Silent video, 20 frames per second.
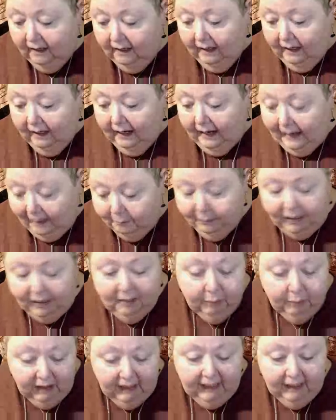happy
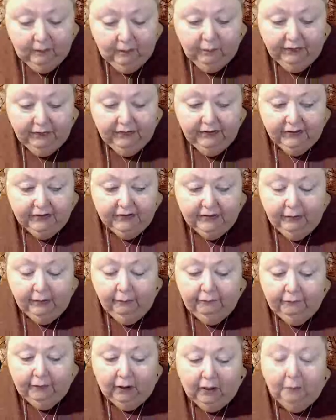playing with this so
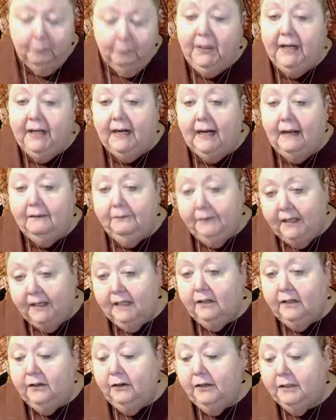far but i
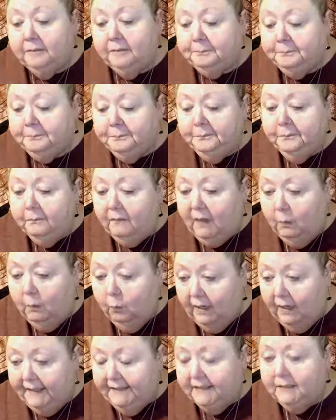figured
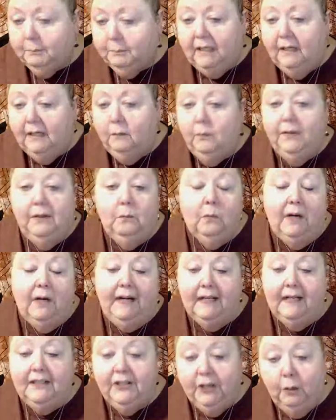why just play with it why
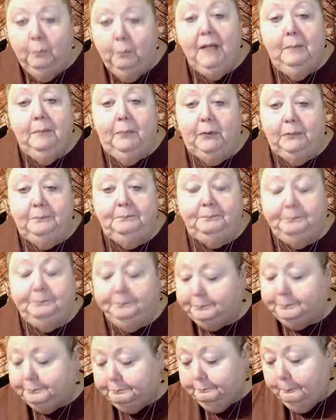not show people
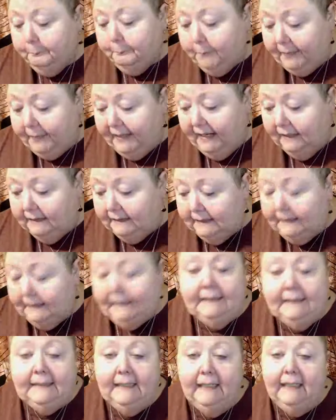
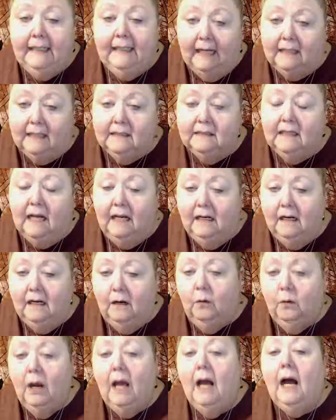it's like, yes, I know,
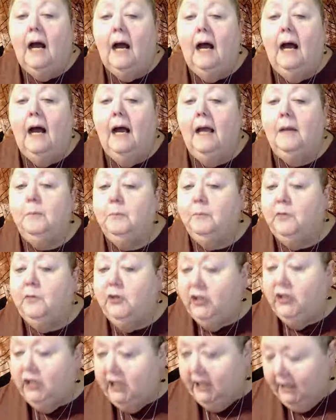I'm
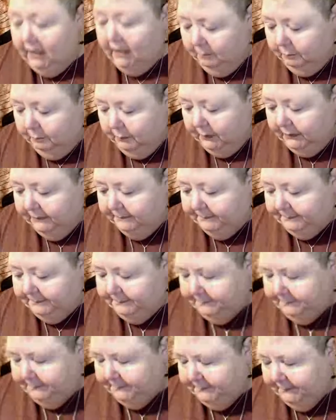cheap.
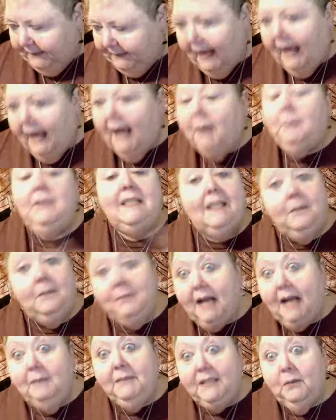But
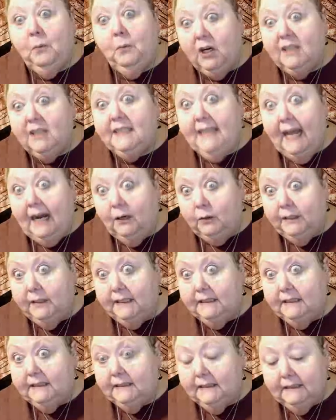sometimes it works out.
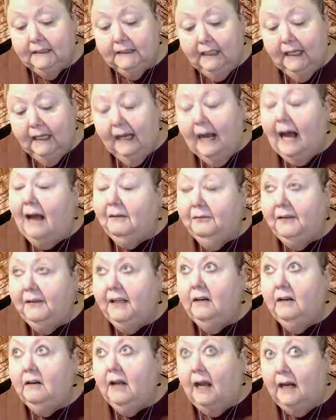I
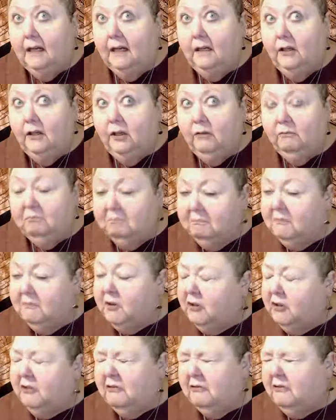figured I could,
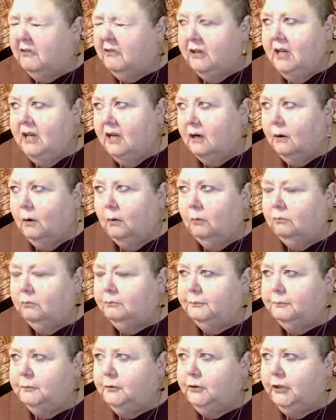you know,
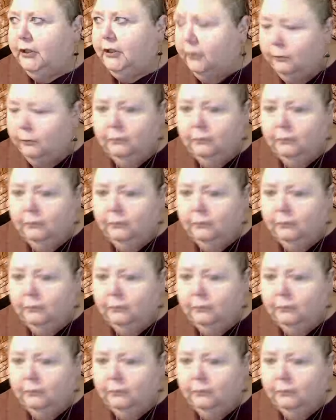use